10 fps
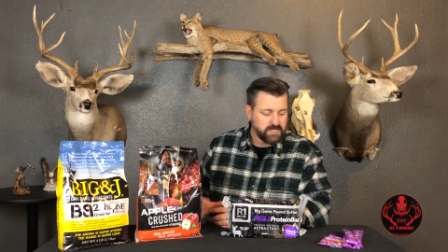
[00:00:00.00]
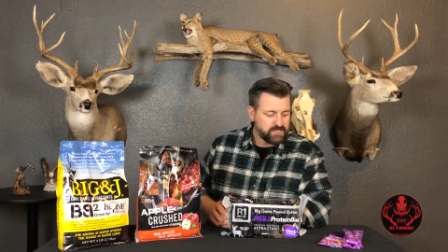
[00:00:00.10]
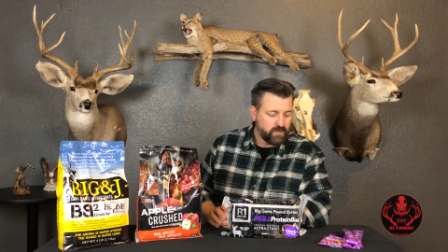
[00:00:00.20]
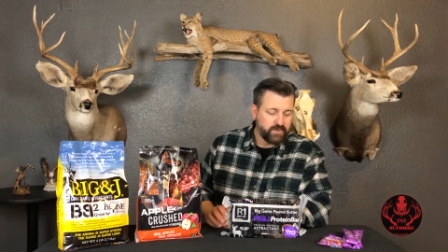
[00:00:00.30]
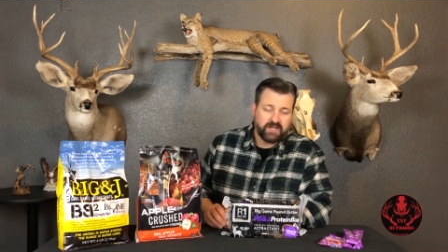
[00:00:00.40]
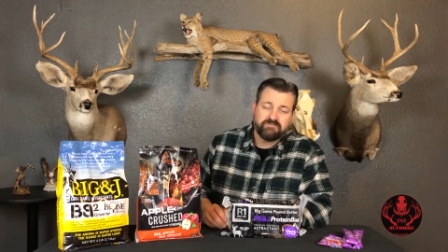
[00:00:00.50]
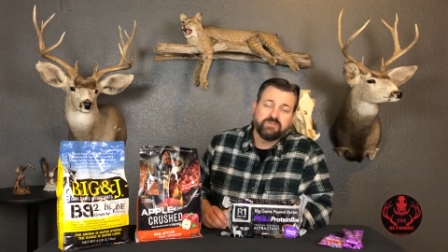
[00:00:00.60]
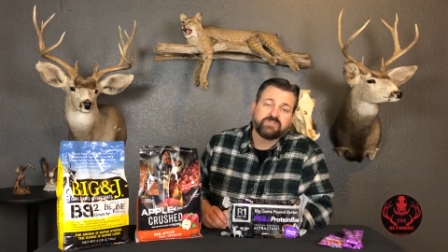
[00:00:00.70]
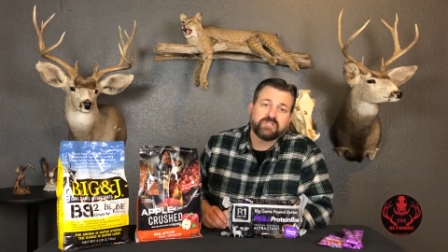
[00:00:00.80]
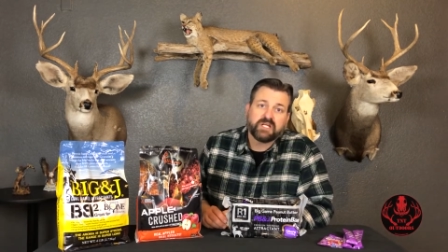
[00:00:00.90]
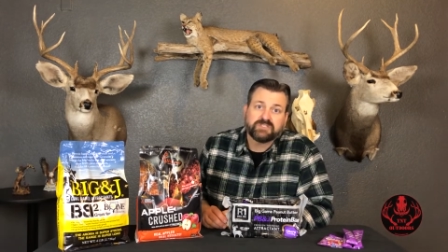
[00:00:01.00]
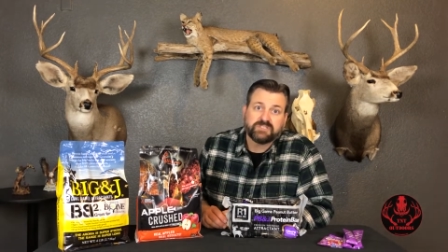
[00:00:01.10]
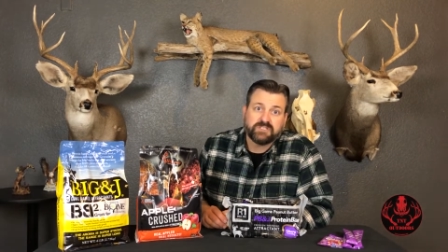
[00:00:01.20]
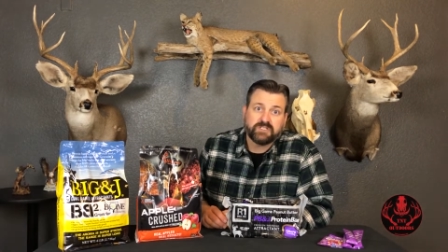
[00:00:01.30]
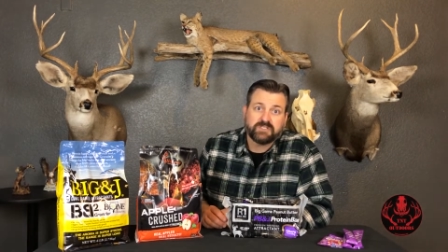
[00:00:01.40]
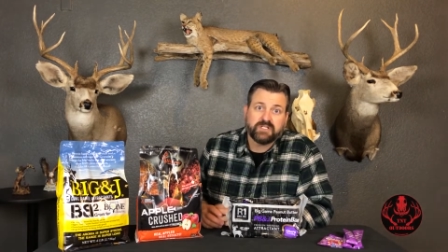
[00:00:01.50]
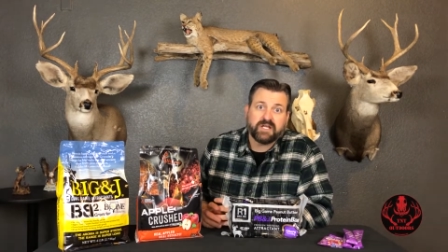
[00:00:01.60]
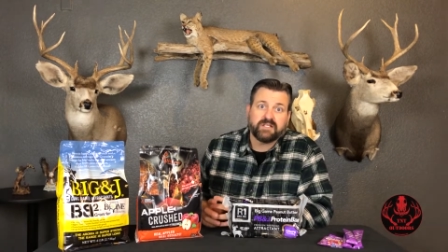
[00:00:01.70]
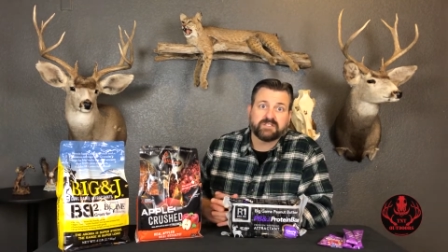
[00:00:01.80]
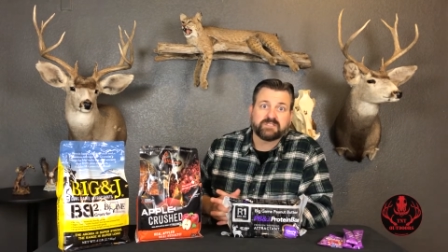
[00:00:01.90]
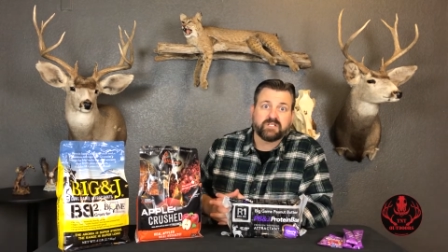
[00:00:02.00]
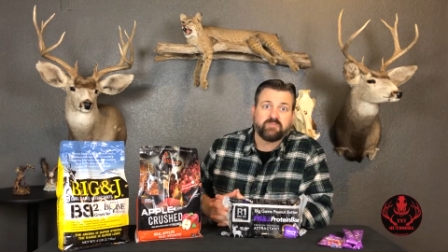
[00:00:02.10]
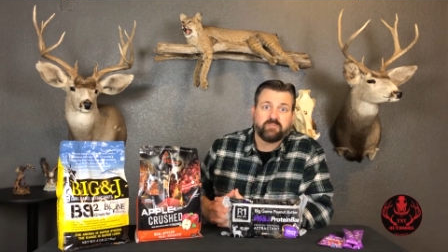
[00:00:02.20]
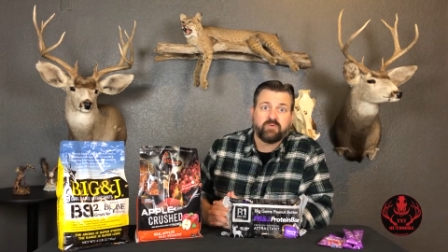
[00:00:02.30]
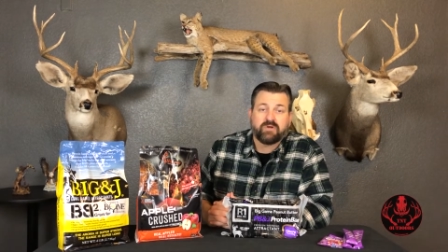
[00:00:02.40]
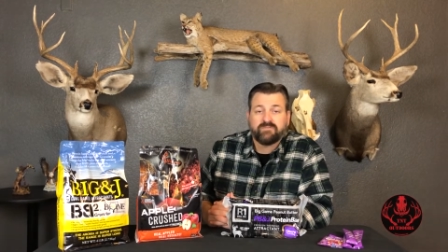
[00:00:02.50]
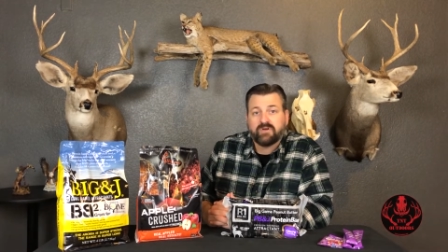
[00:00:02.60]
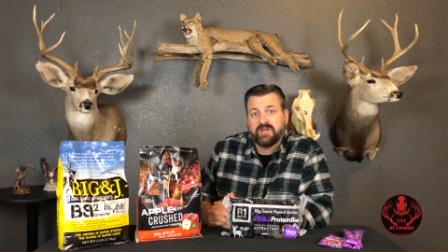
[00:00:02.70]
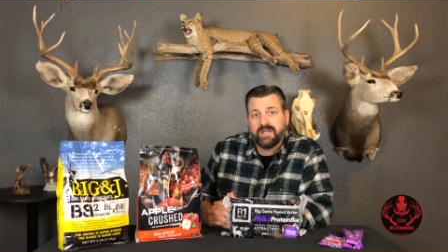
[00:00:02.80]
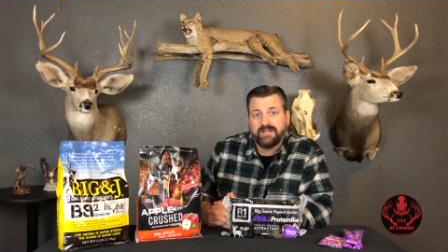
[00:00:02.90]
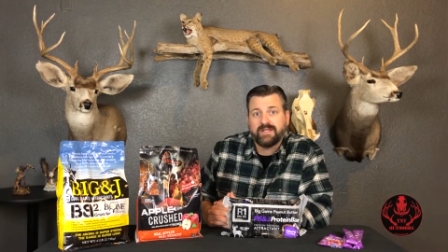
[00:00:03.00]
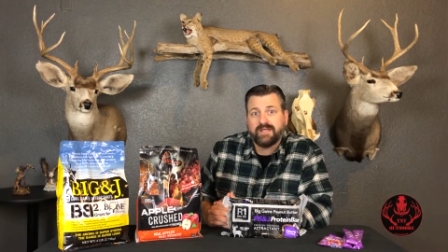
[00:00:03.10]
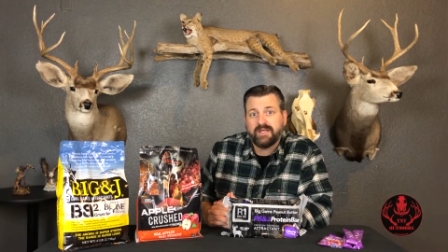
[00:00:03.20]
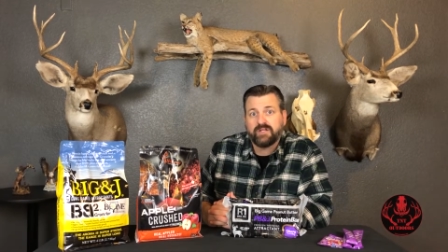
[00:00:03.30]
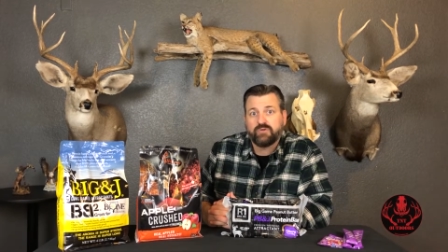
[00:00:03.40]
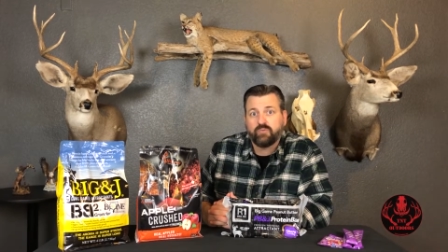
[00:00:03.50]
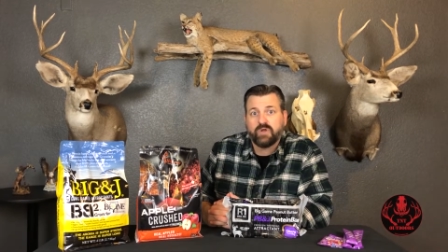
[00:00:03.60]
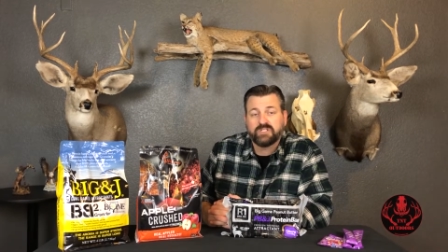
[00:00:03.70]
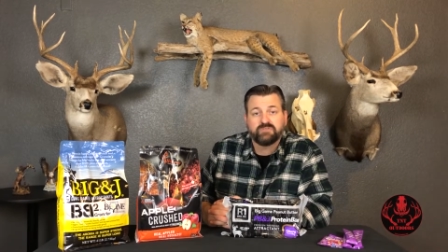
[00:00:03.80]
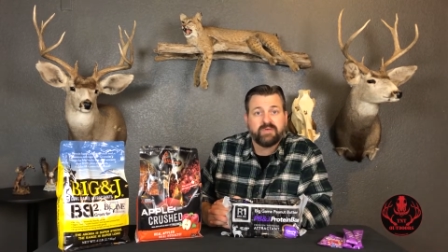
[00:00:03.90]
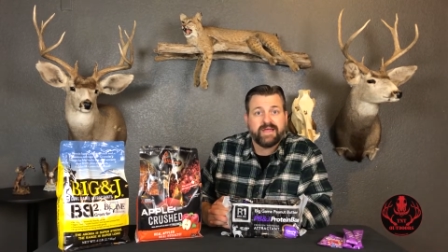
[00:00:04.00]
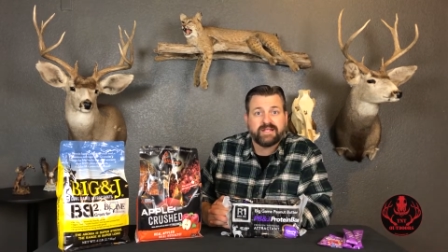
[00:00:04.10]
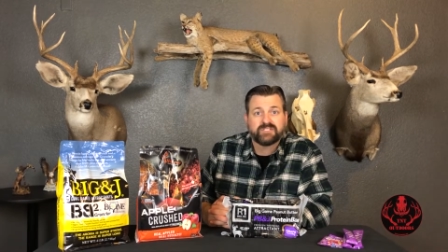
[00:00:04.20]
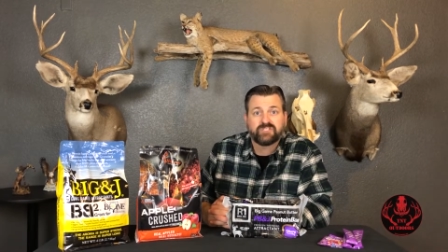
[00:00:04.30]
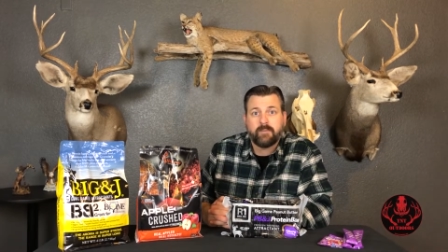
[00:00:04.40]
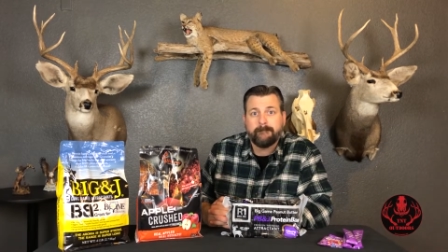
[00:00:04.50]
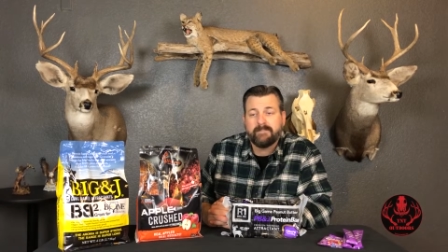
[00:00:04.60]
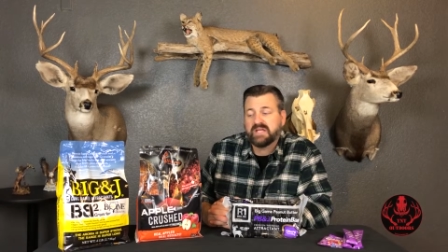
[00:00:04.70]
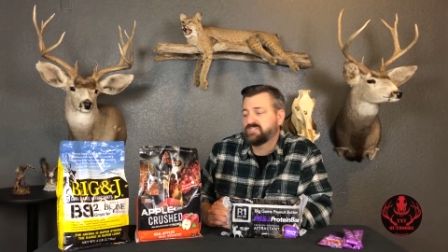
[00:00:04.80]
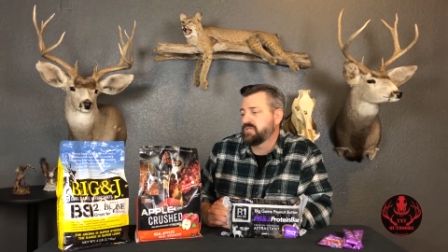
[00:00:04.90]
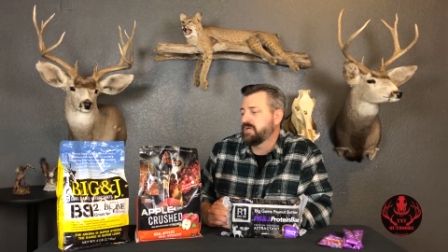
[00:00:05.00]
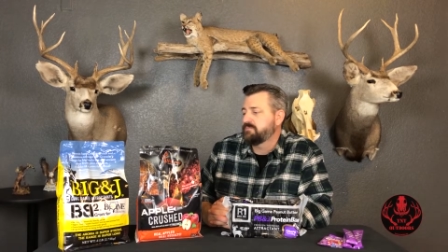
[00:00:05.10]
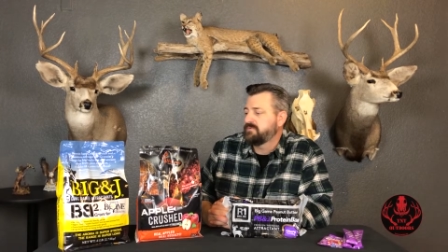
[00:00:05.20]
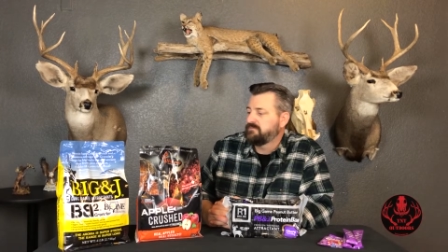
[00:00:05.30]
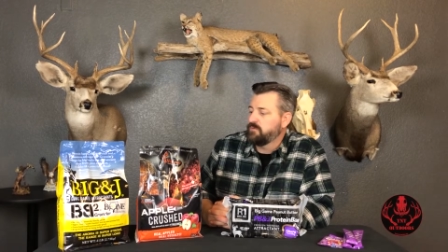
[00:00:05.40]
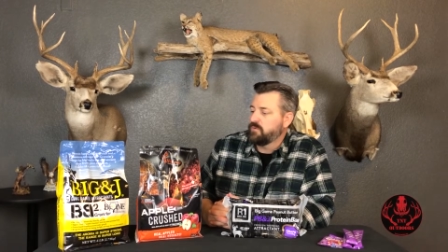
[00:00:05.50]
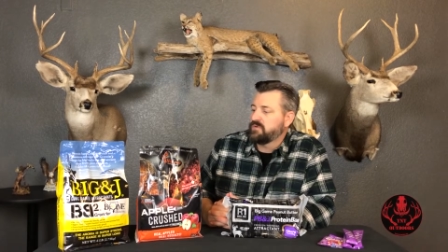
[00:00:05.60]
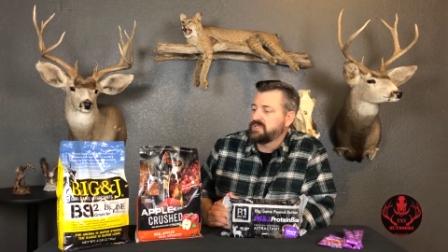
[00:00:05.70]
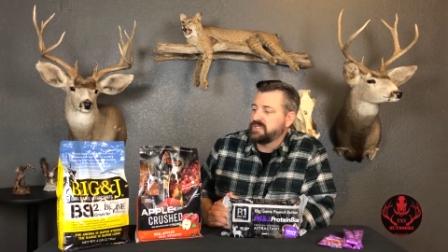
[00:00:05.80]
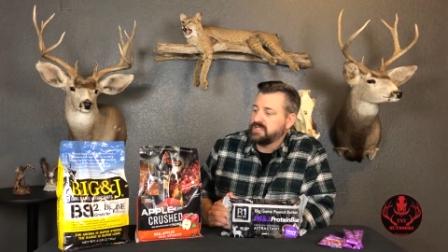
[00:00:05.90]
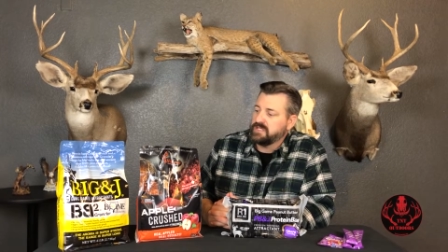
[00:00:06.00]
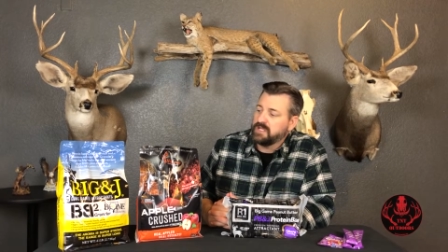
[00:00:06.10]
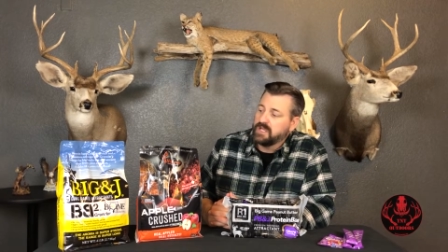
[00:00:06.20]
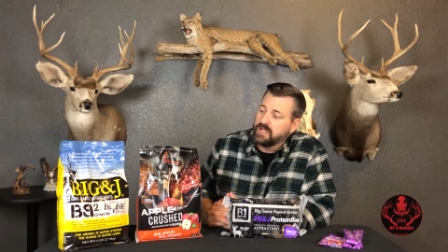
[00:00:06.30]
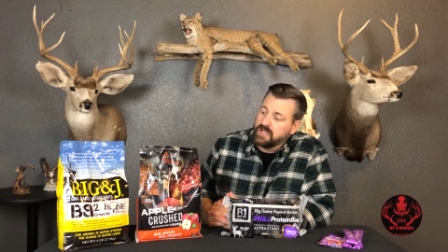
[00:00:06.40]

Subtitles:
So we got a few selections here today that's going to be part of our head-to-head grudge matchup for the